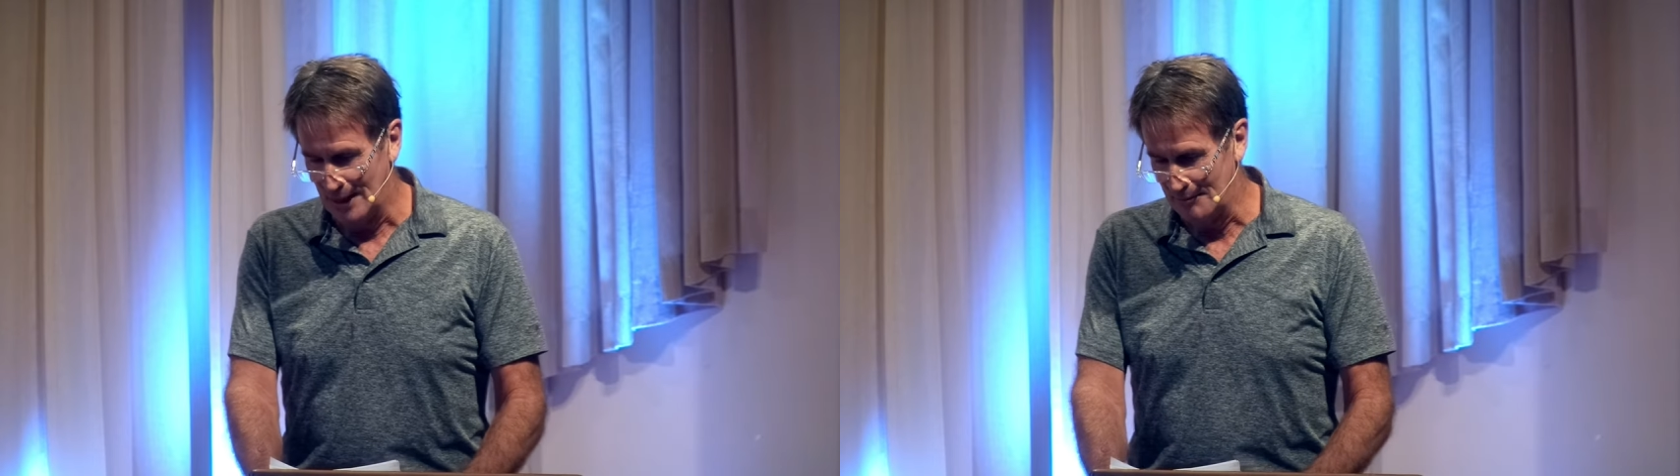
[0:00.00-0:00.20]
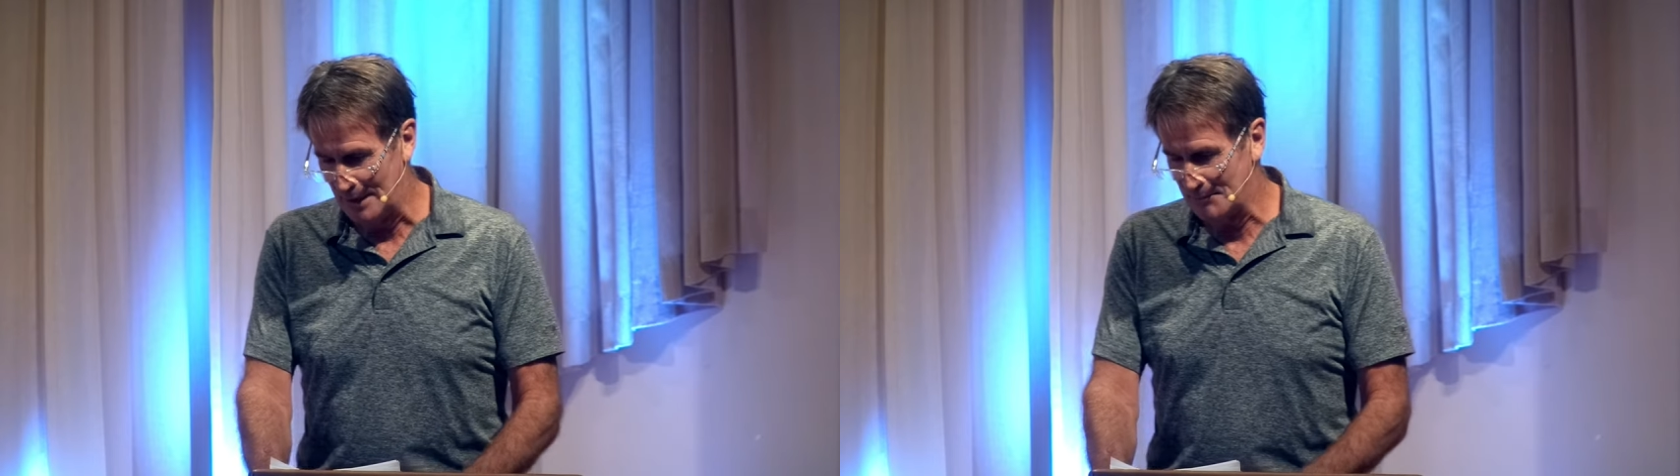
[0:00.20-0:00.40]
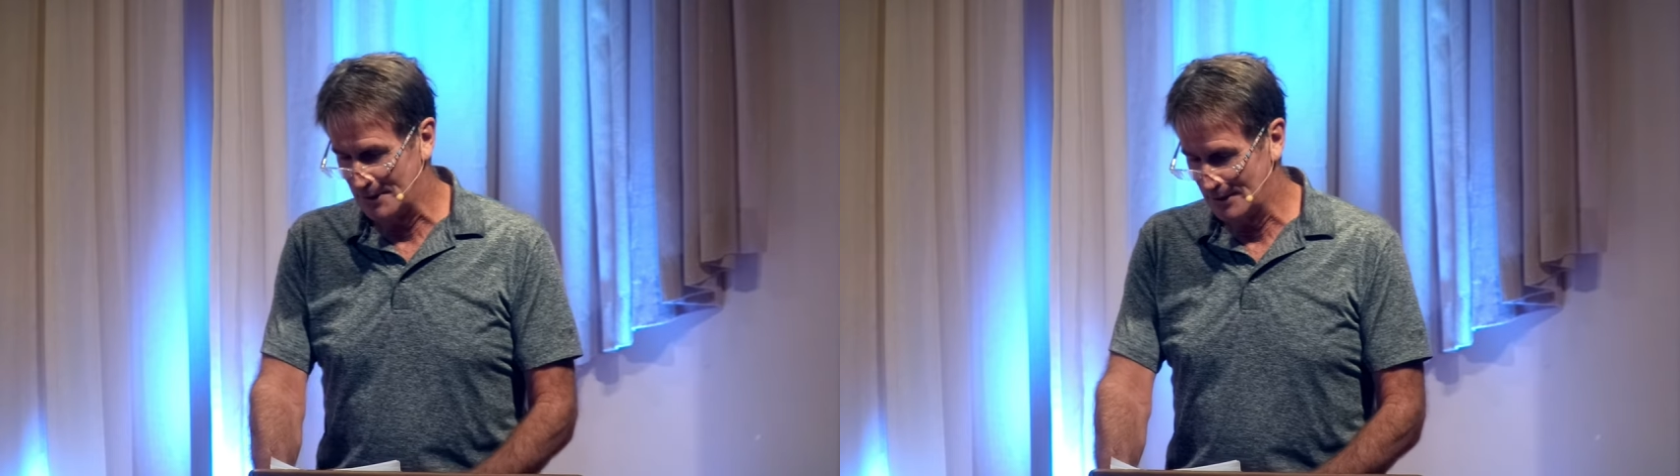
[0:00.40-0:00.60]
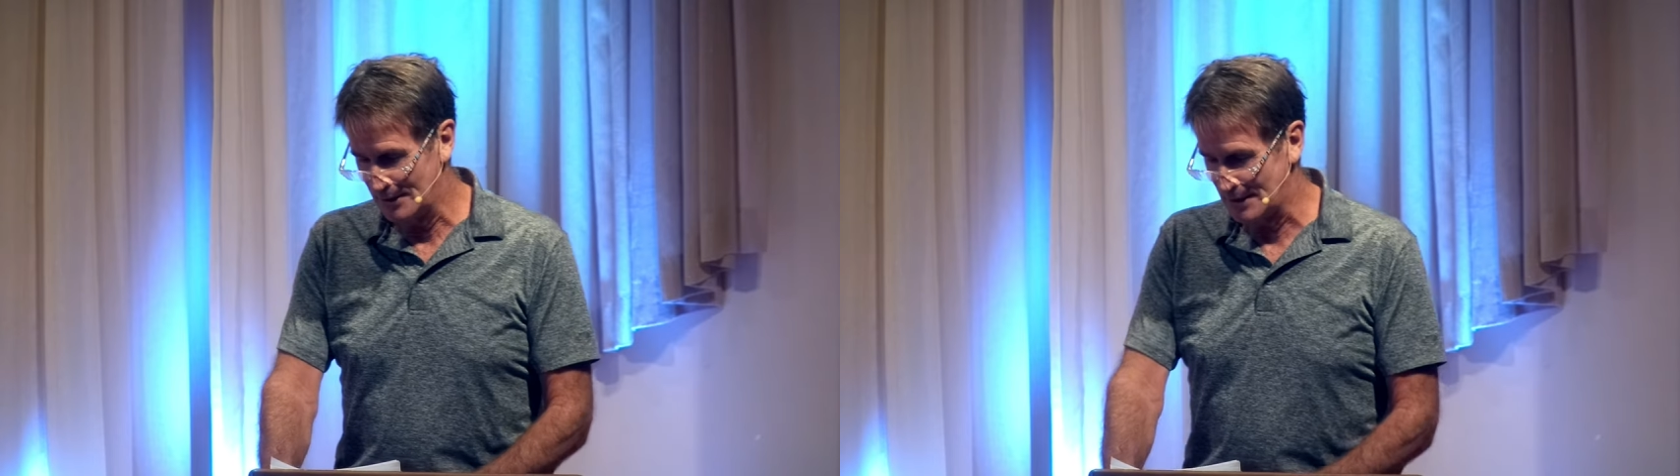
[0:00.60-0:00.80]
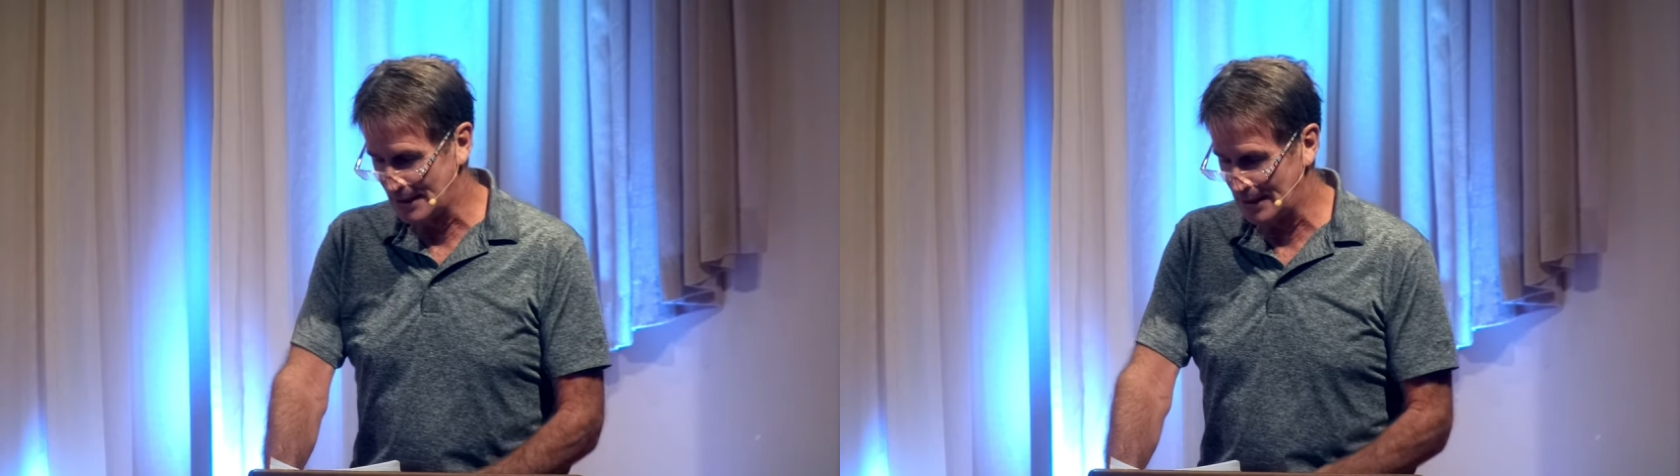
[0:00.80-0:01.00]
I
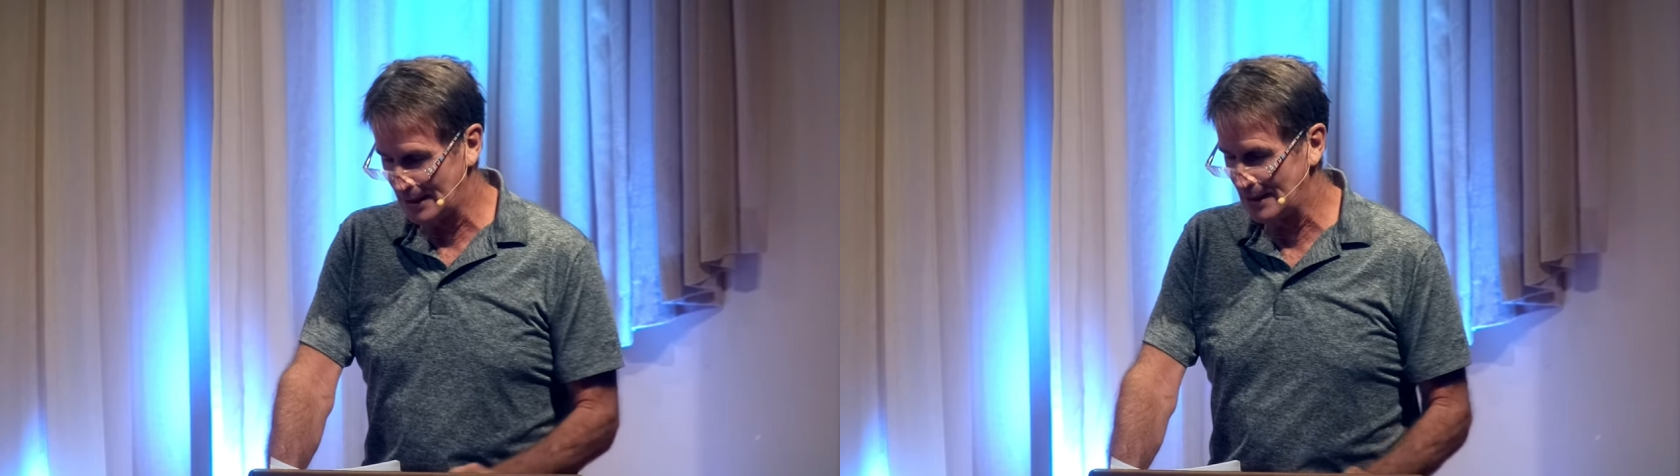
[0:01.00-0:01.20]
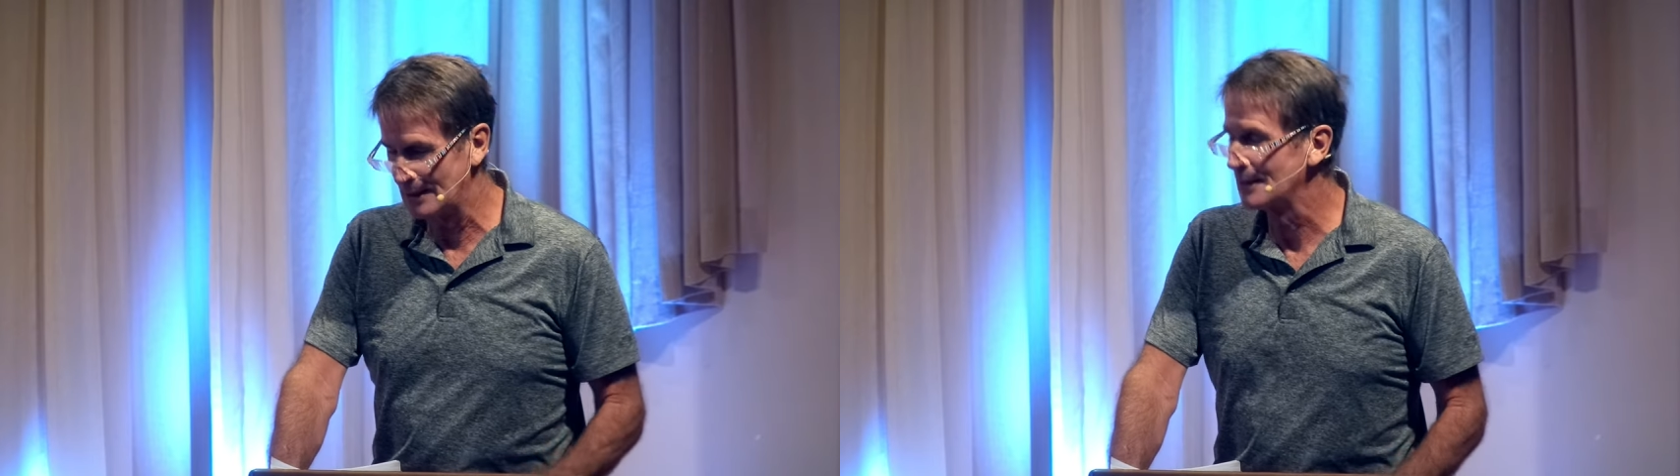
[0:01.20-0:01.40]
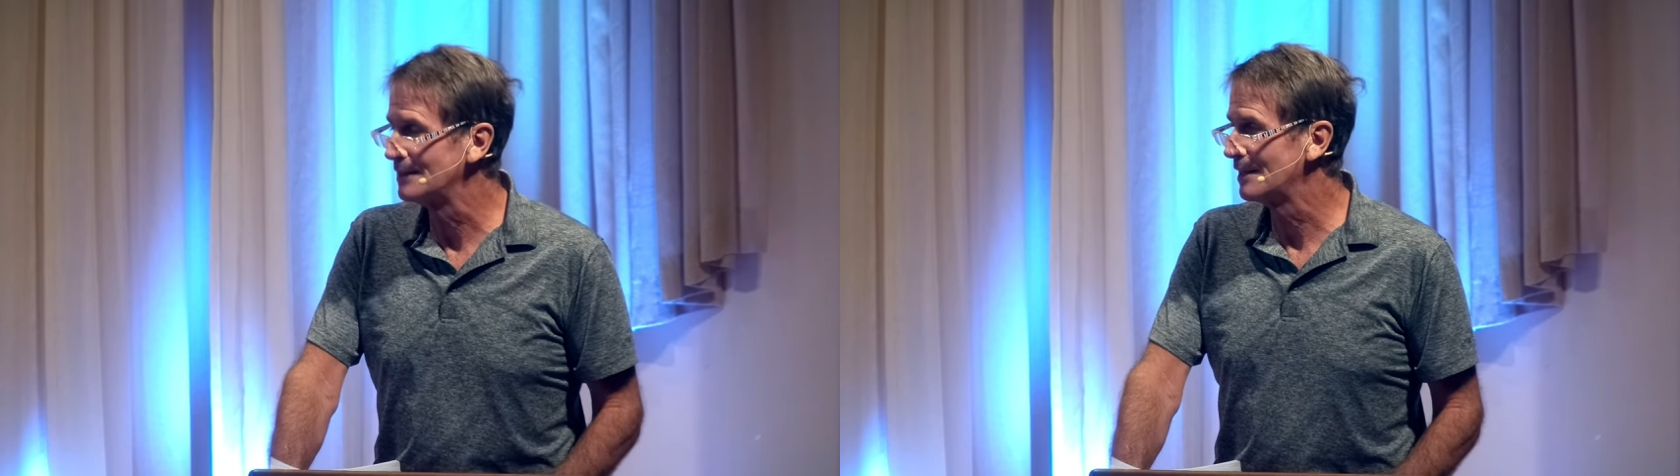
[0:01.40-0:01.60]
remember seeing